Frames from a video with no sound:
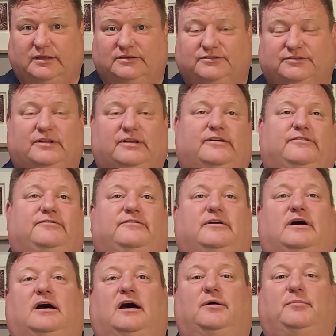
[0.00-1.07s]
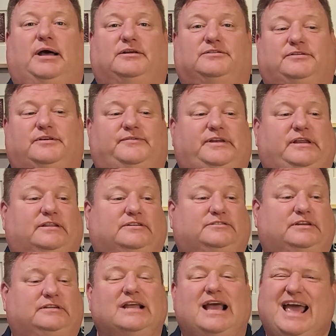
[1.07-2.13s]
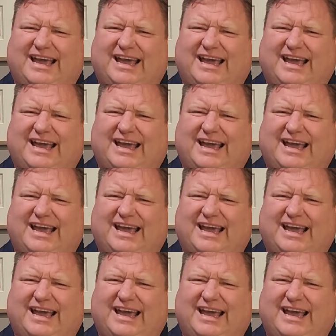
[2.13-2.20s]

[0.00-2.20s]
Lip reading: stuff about Symphony of the Seas,